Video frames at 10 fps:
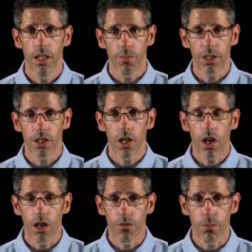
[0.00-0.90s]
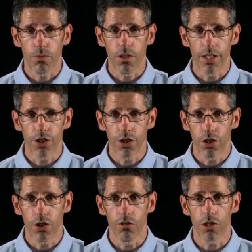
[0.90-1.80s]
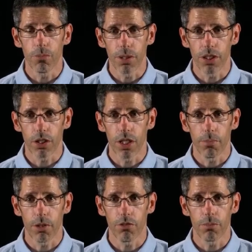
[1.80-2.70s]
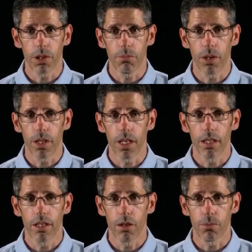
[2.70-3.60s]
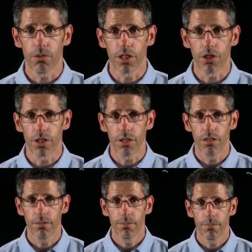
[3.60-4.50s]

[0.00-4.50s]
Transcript: it could be denial of operations, or it could be setting up a crypto miner operation.